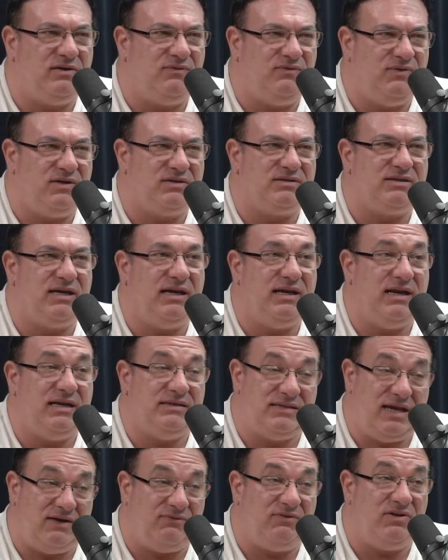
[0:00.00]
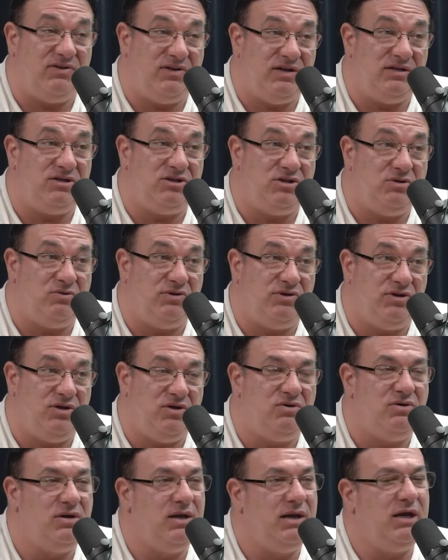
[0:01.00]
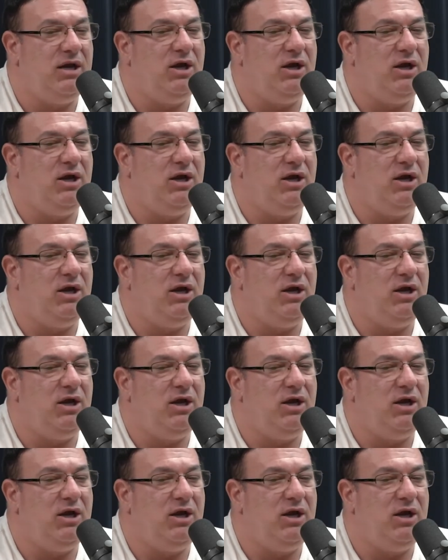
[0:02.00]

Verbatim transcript: it feels like it has everything to do with you.